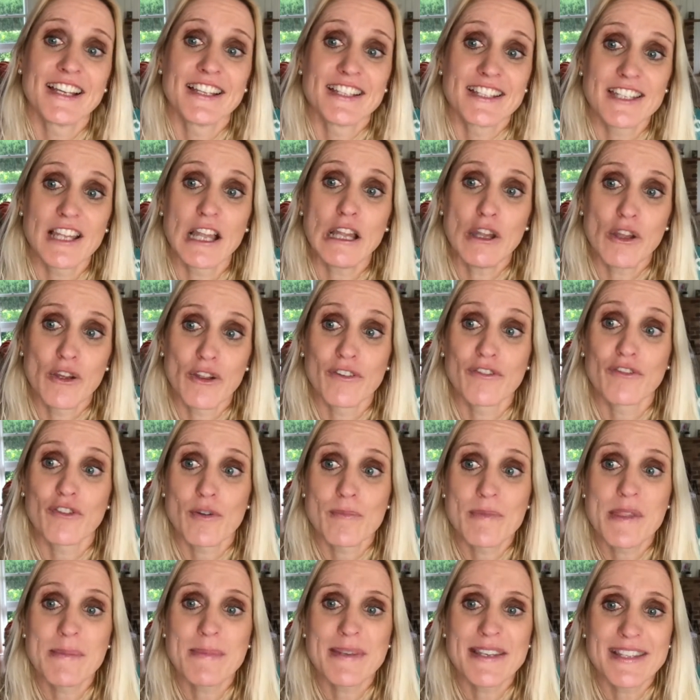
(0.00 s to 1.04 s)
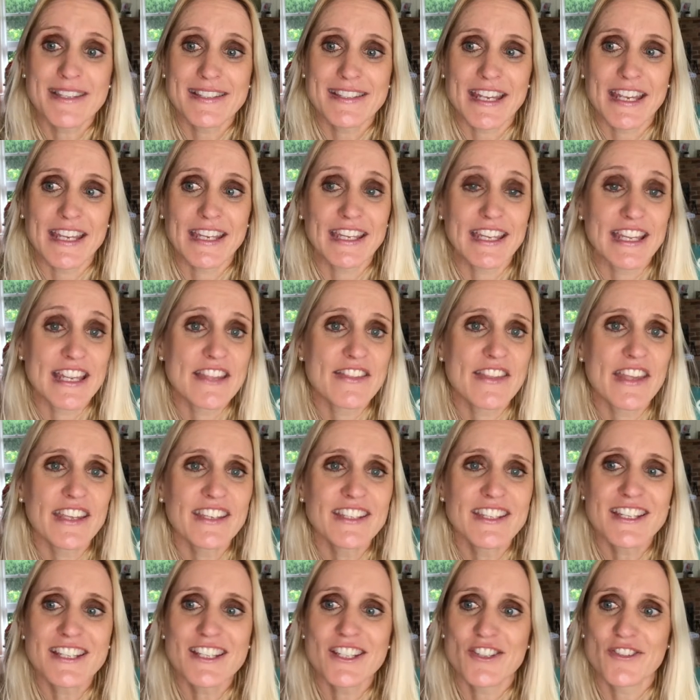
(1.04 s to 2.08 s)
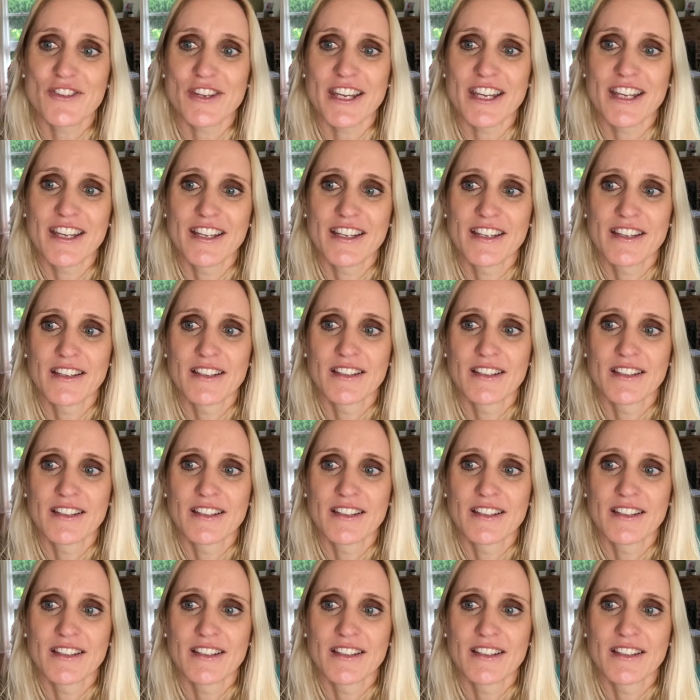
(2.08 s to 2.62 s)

to learn from the mistake in their history